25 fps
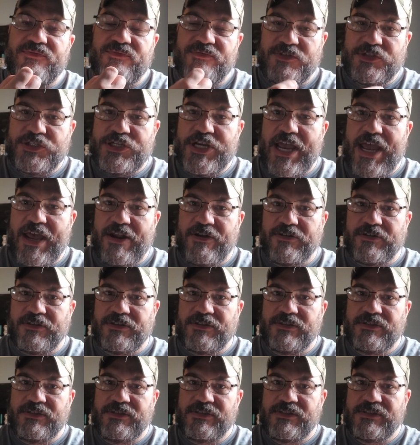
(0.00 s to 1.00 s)

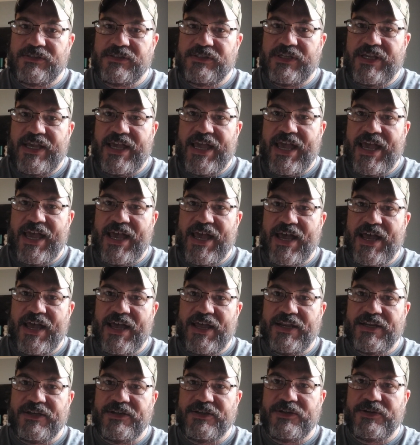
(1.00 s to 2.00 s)
channel
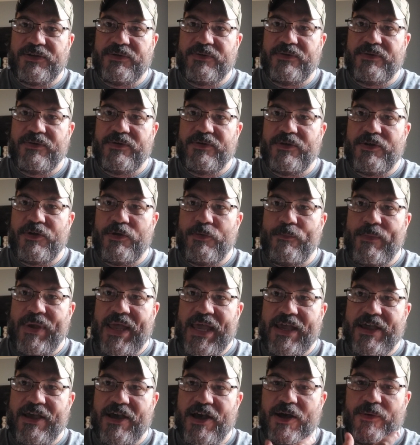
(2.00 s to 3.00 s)
and
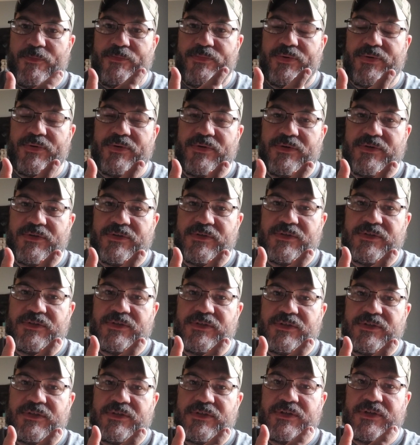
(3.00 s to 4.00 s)
make up
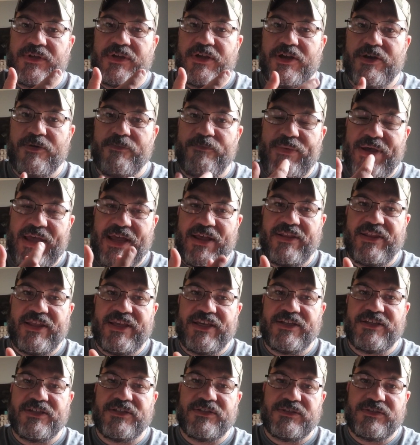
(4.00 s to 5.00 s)

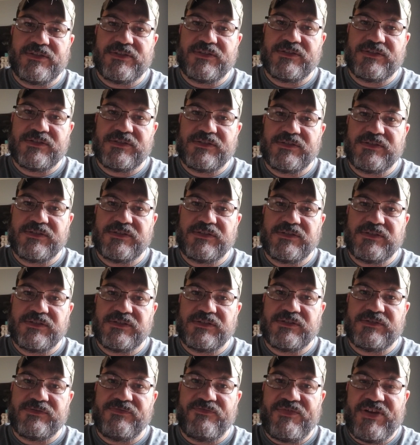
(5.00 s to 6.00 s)
compelling
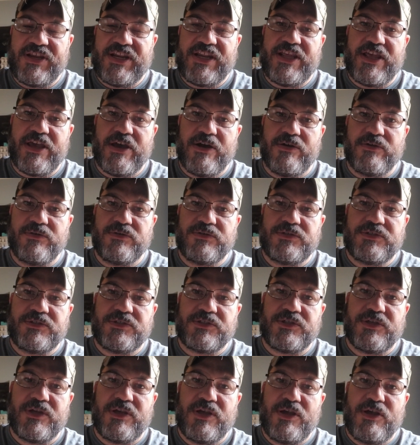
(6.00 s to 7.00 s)

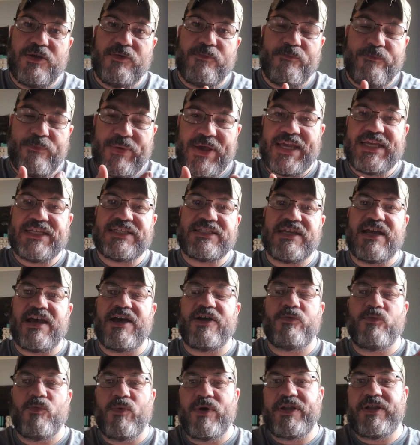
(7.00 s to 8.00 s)
videos based
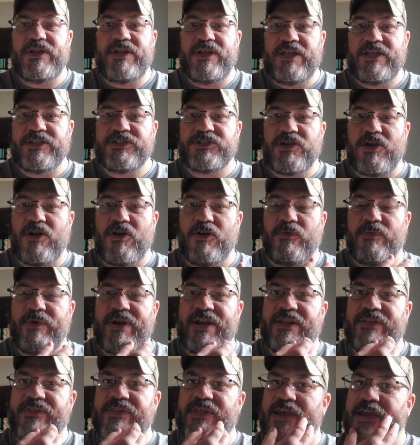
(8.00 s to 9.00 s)
on what is
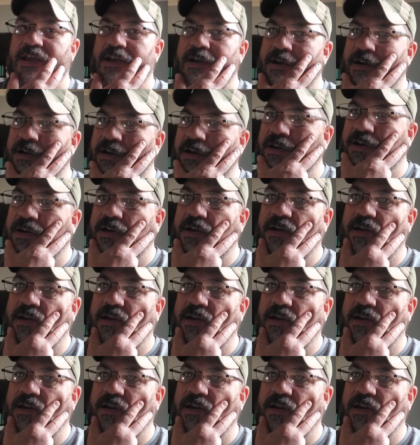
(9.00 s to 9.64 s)
already there